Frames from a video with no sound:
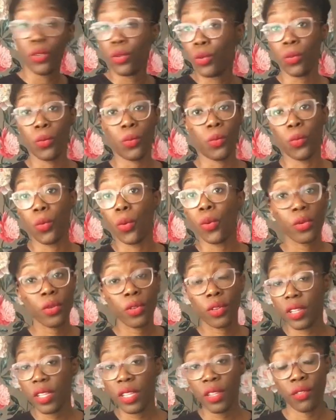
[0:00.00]
won't
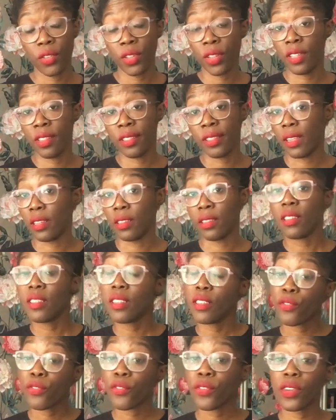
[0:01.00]
even detect the
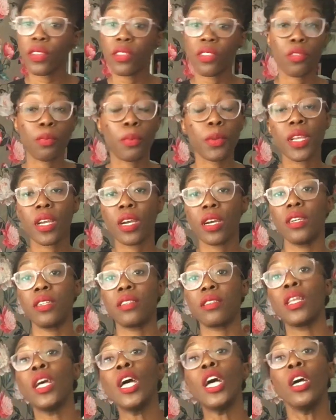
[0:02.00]
difference, because
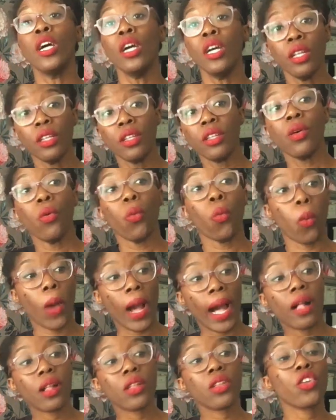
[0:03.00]

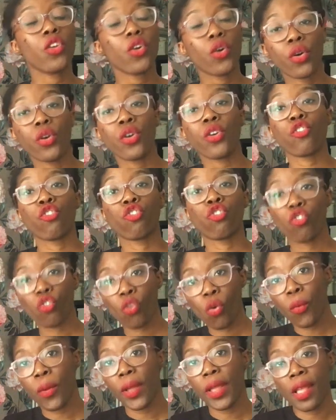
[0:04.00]
while you're
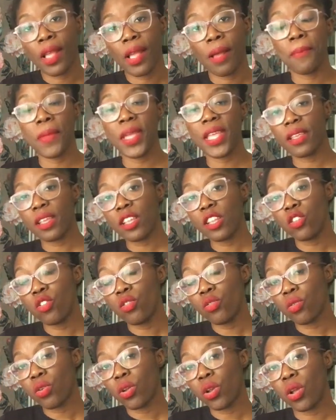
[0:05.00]
sewing and making new
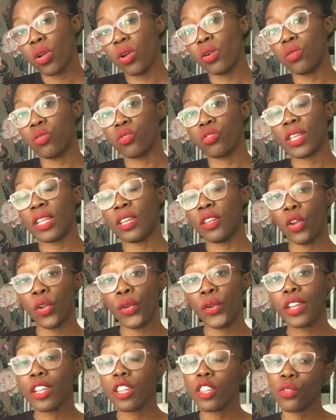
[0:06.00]
clothes and
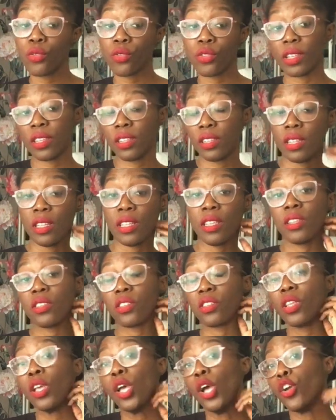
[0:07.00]
learning new techniques,
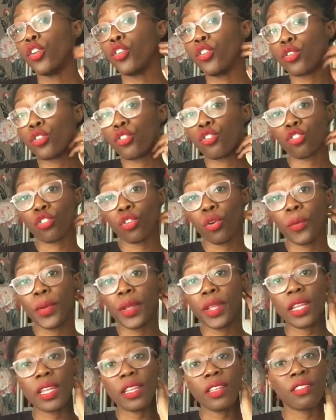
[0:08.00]
your sewing
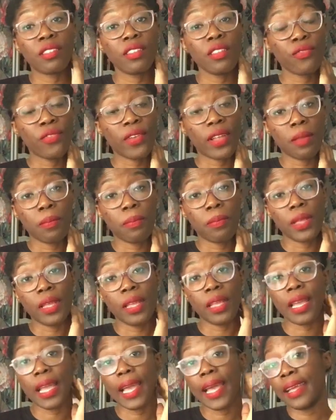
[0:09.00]
is developing,
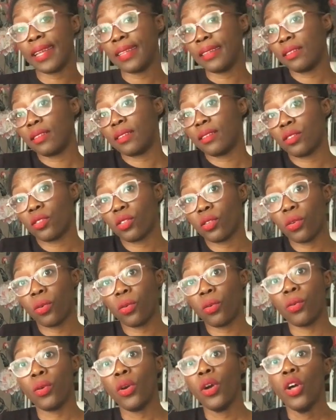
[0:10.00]
and
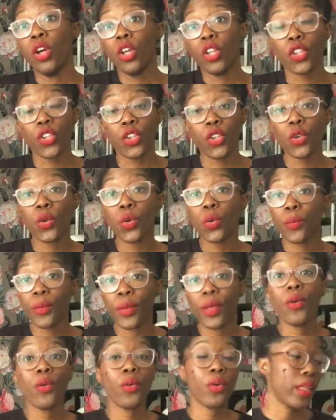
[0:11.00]
so you
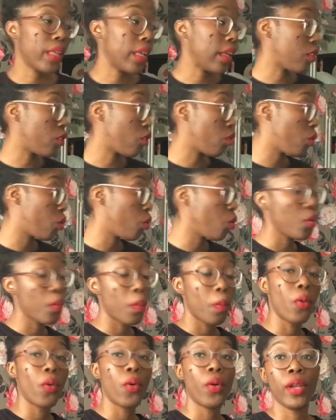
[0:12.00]
will get to the
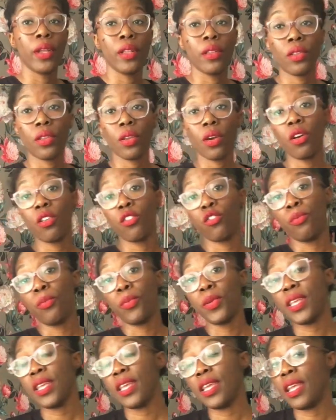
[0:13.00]
point of
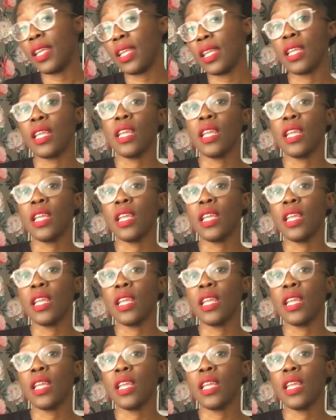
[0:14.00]
being